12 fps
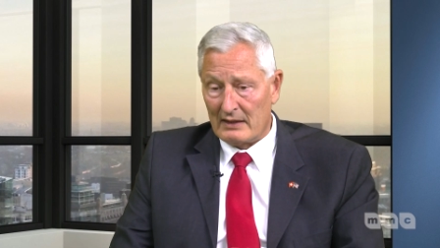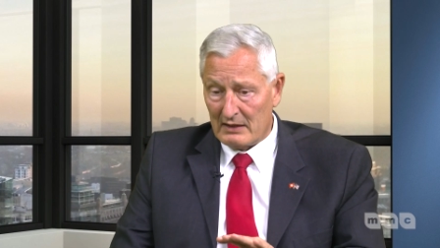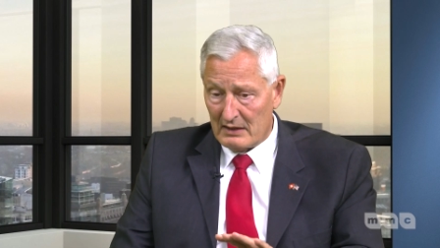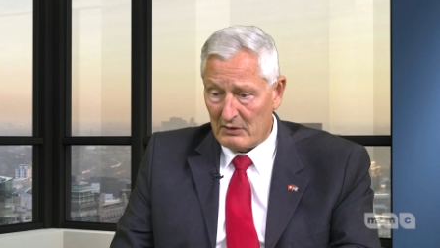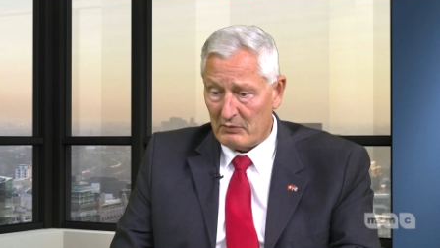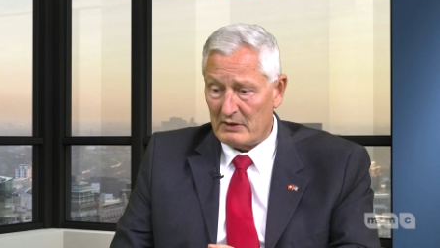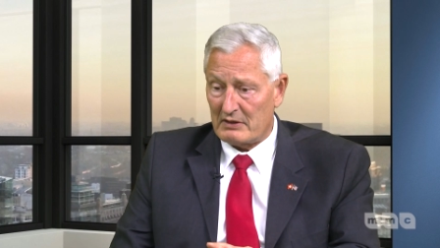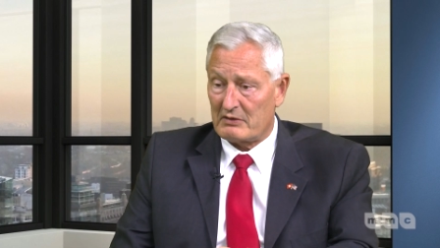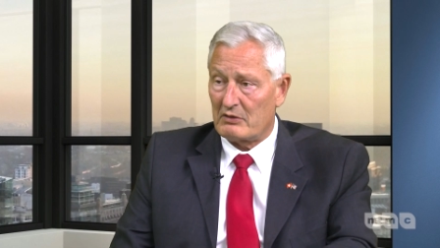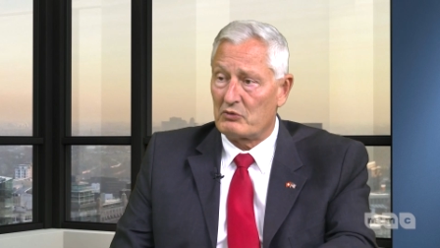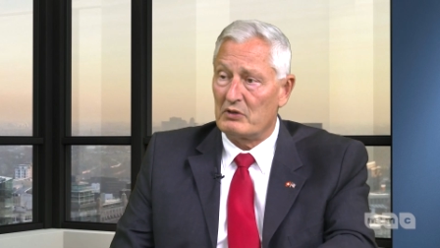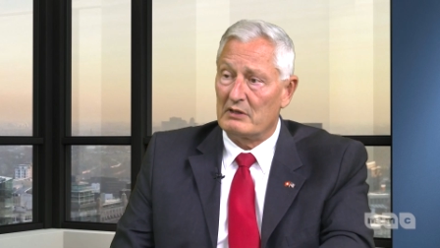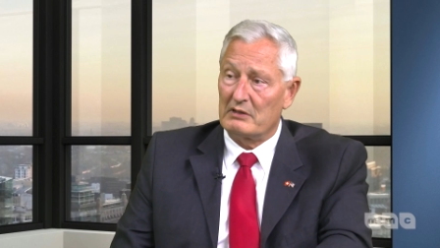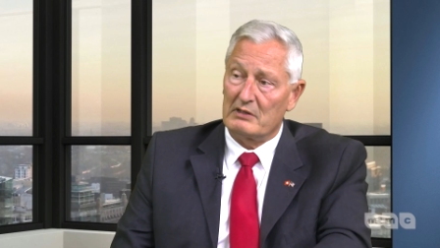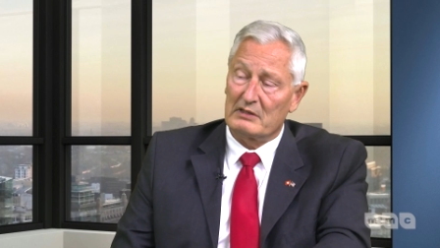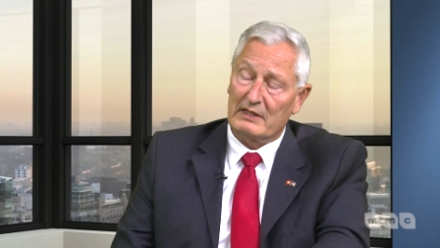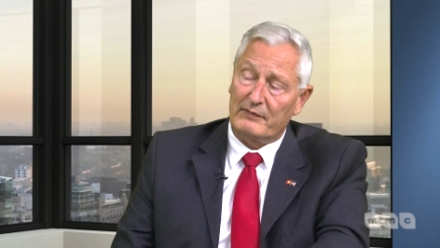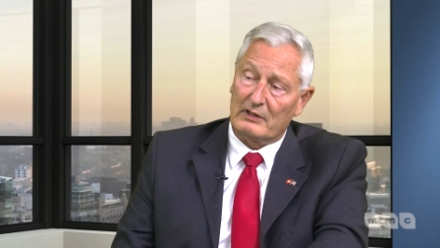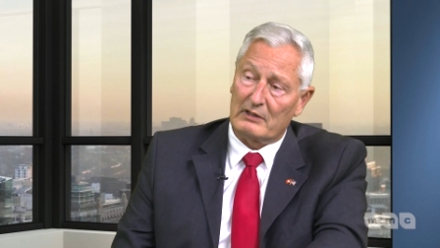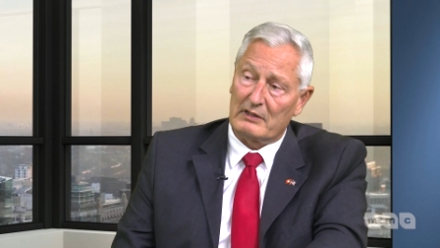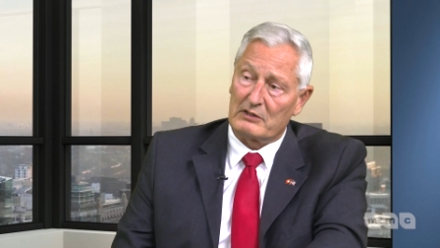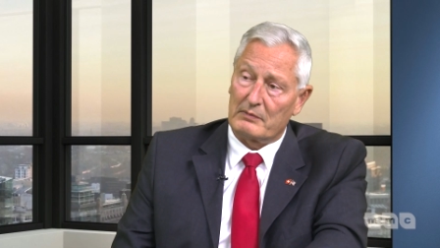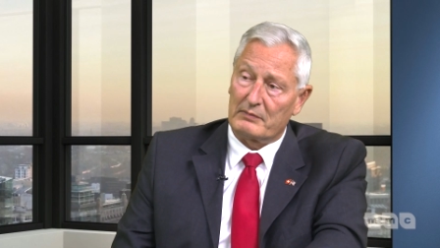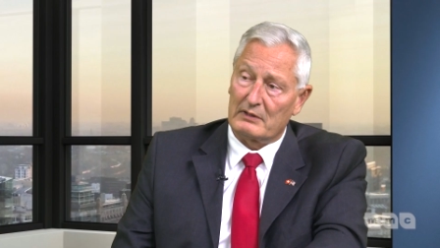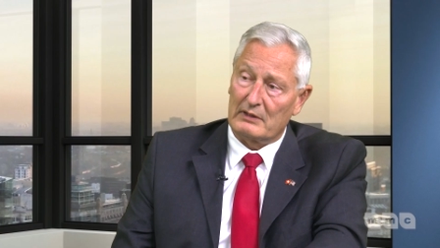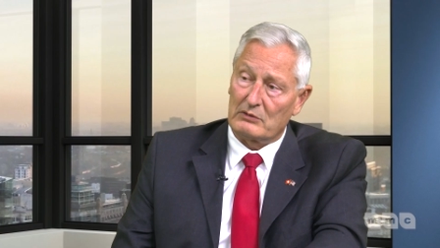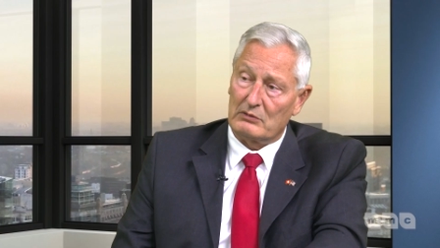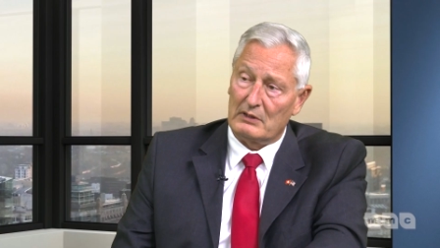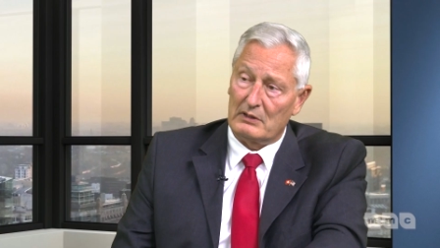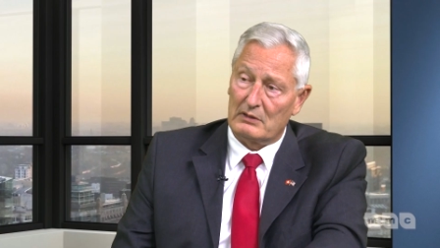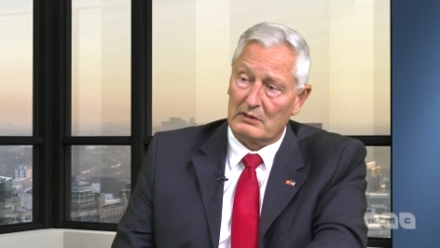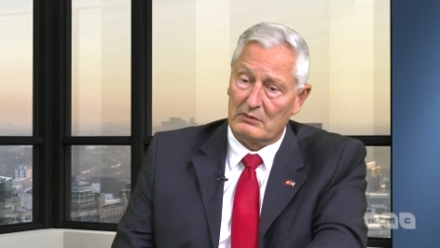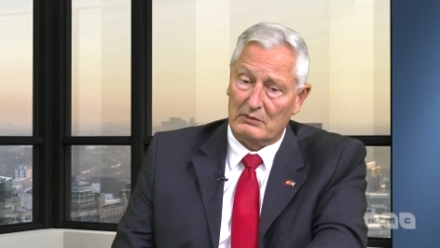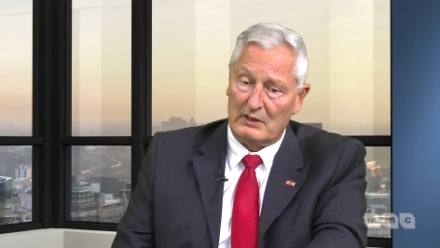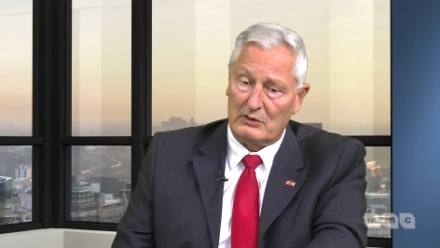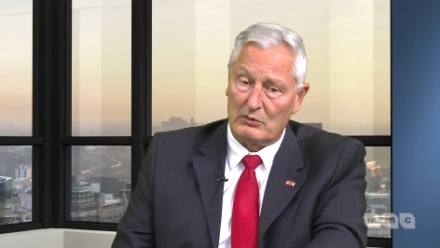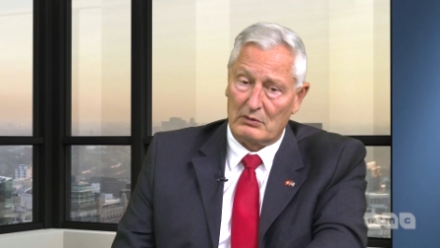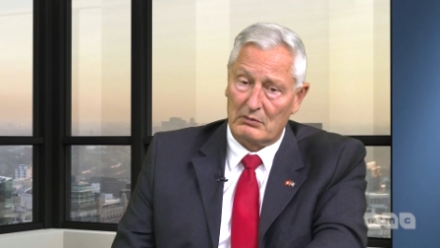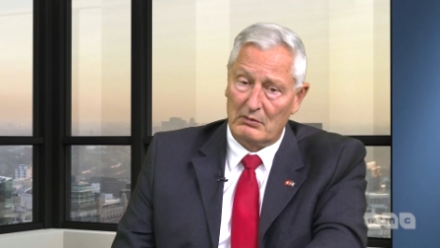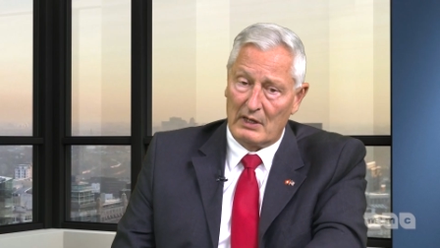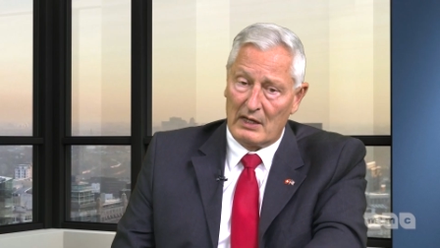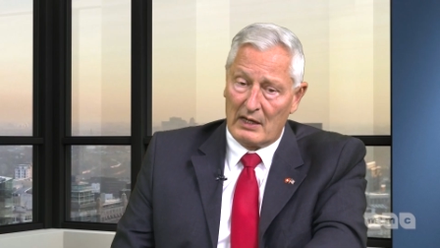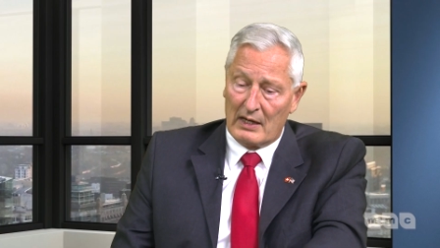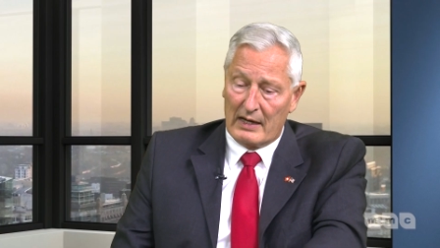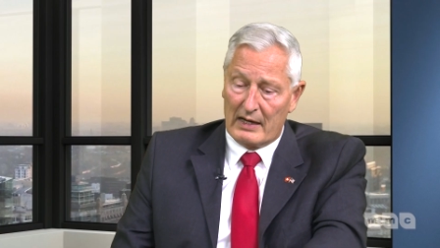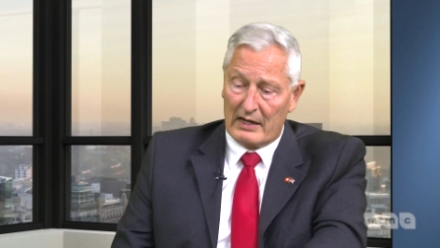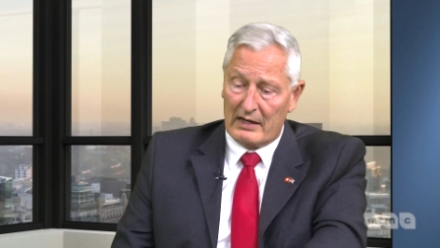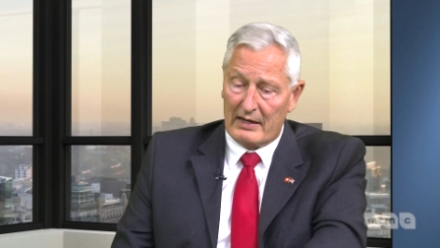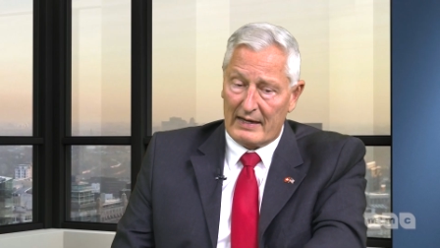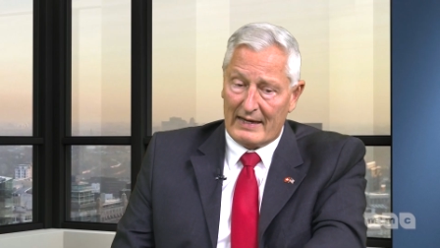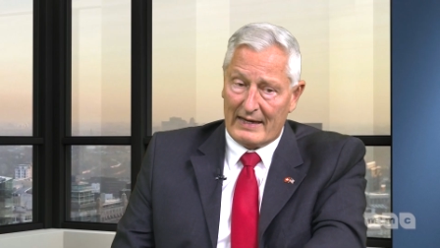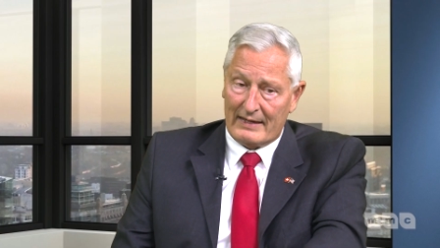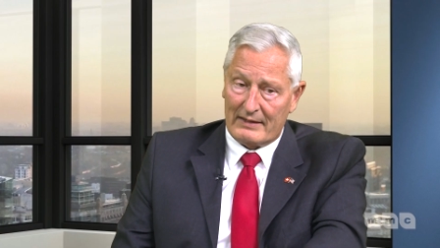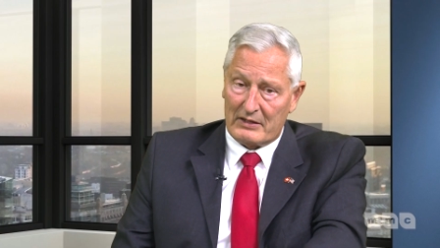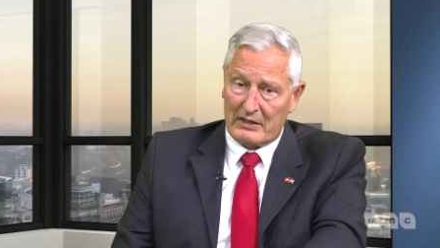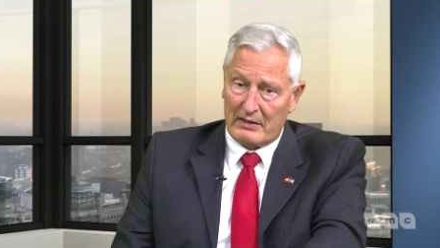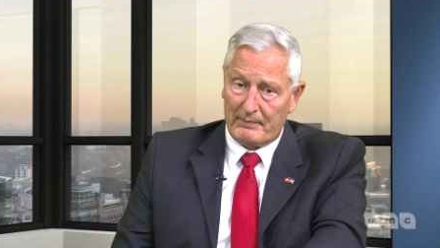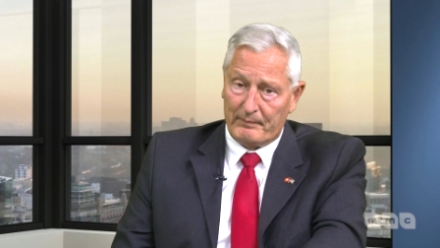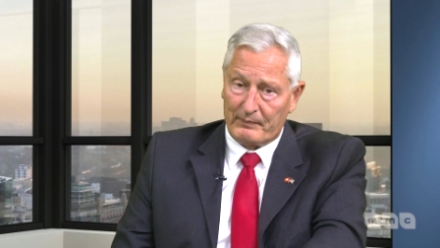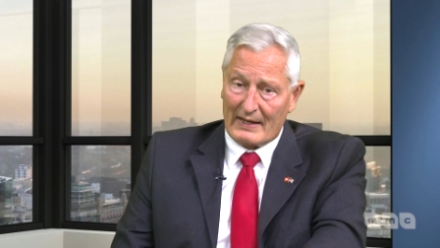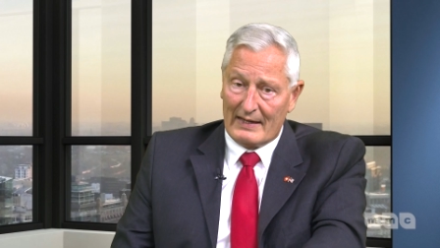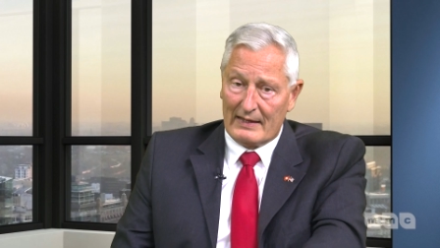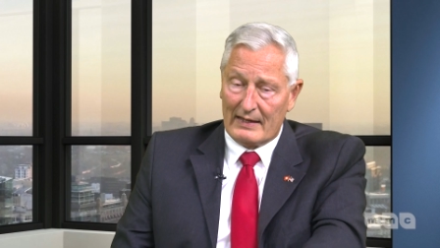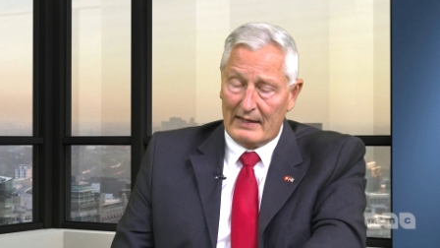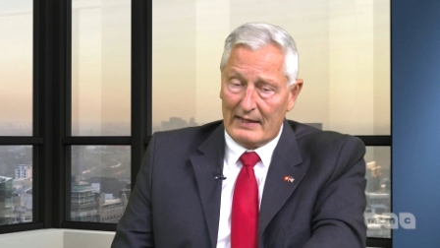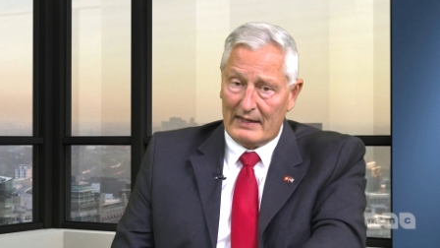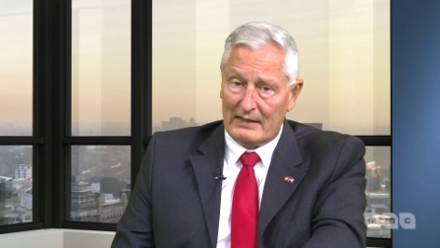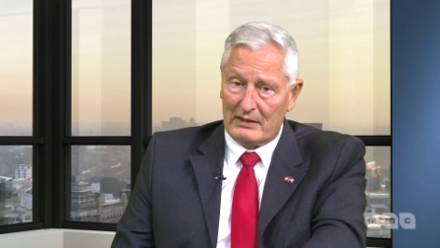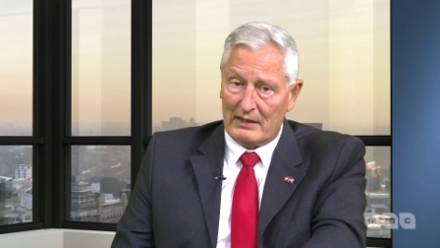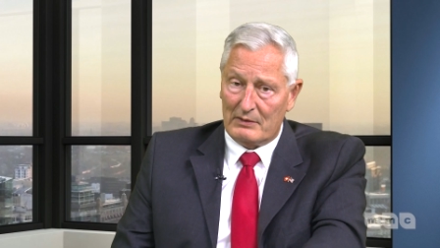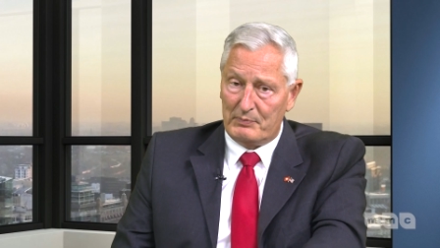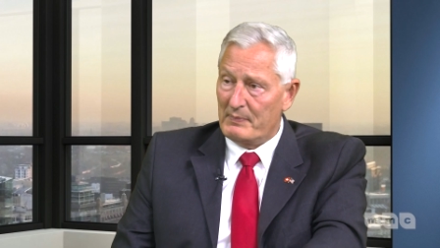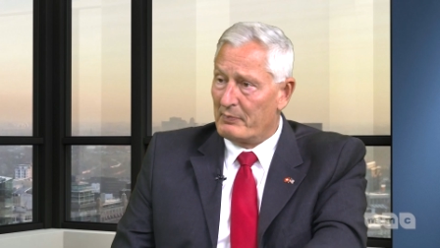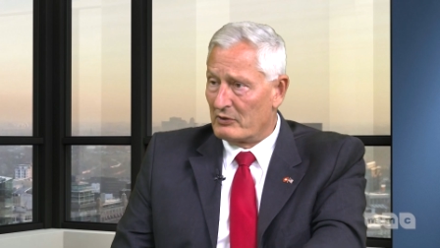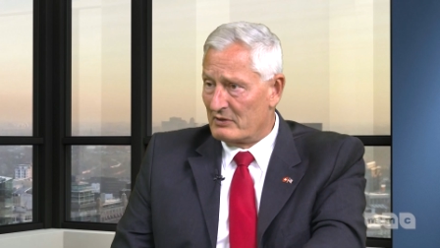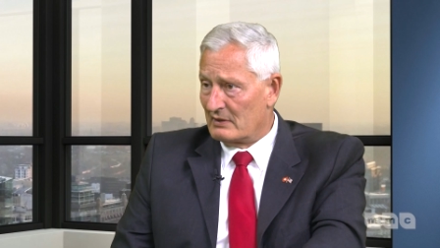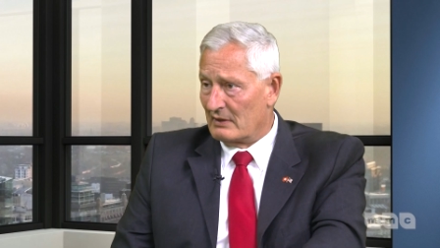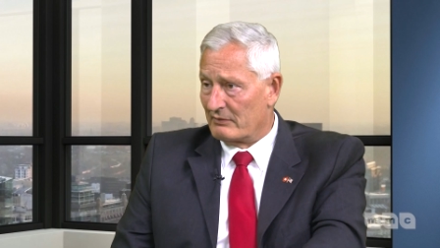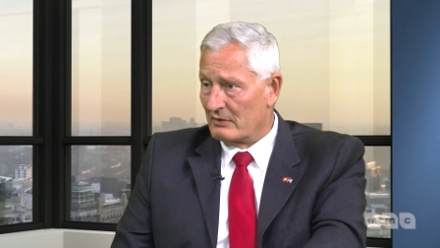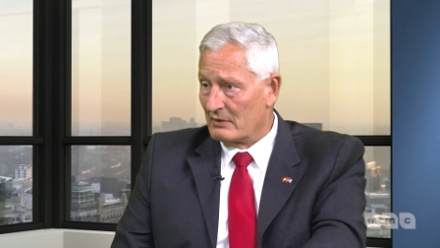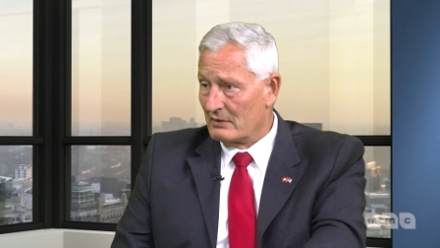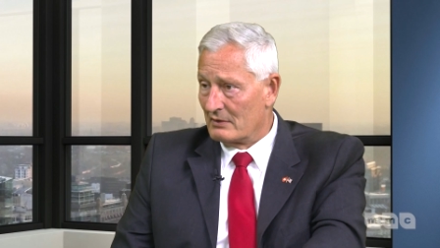Here in this country, this is definitely something that you need to do, and be positive.